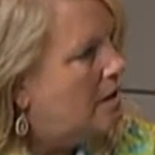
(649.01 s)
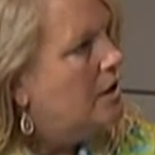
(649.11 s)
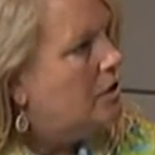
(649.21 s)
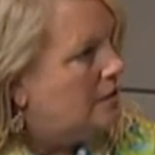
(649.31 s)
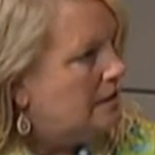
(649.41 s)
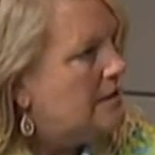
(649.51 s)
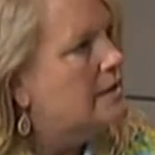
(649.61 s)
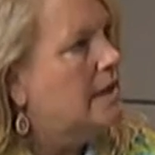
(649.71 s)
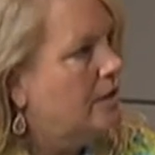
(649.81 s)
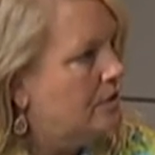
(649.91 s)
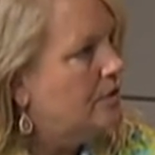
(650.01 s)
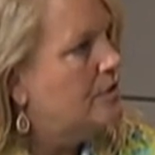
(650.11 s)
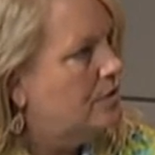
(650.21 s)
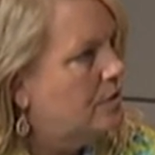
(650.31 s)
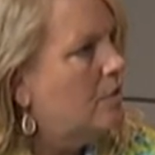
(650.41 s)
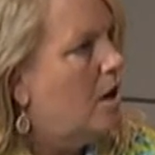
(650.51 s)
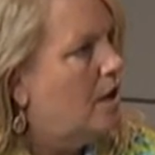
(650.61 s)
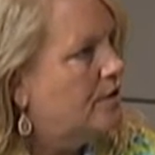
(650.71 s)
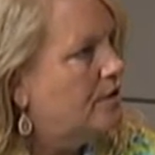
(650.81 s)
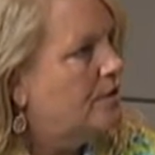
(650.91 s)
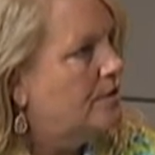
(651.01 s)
in the early stages to watch?